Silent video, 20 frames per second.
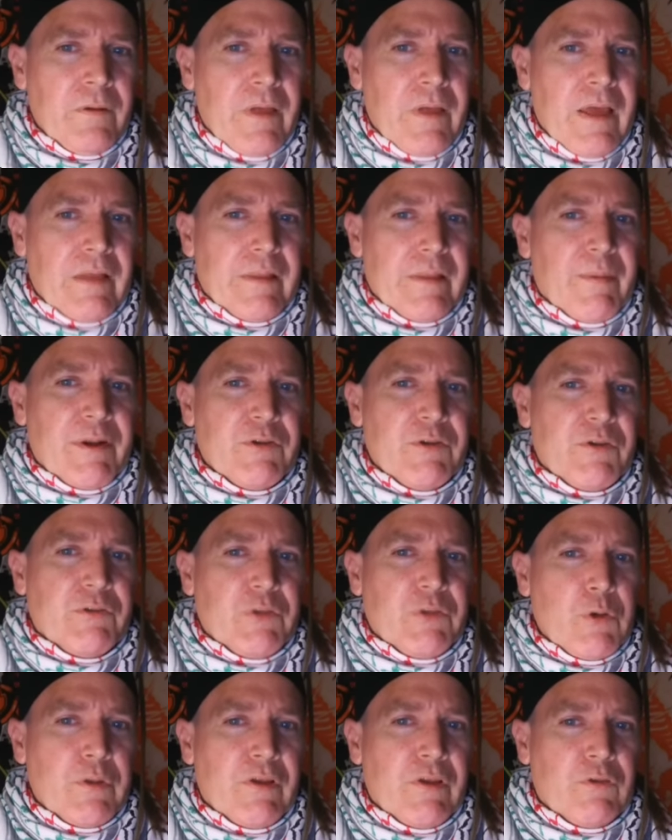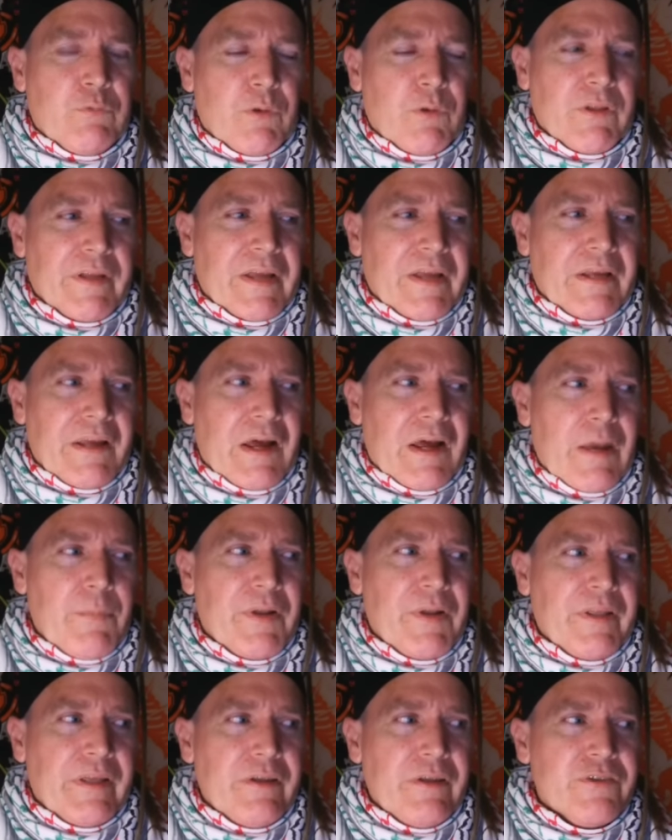And they managed to do this with like a
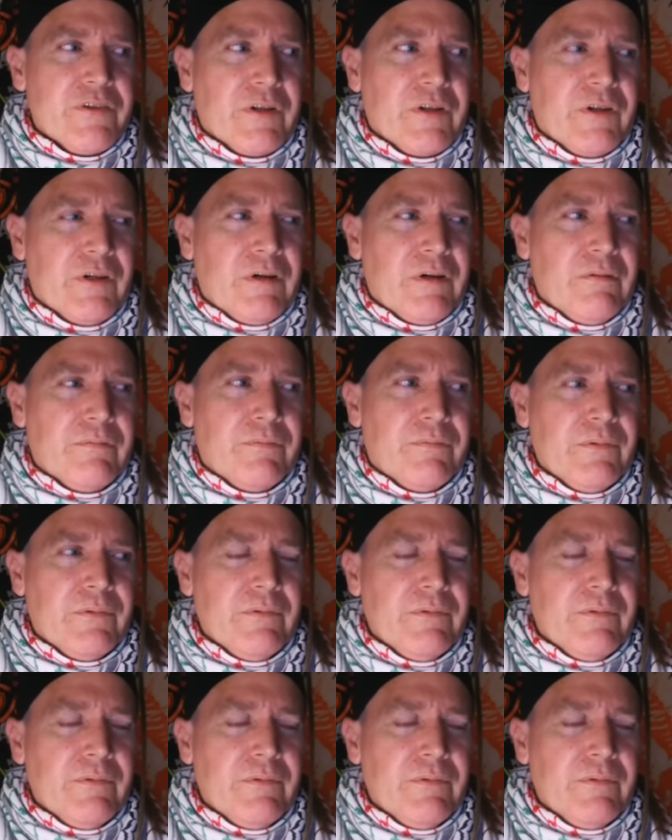combination of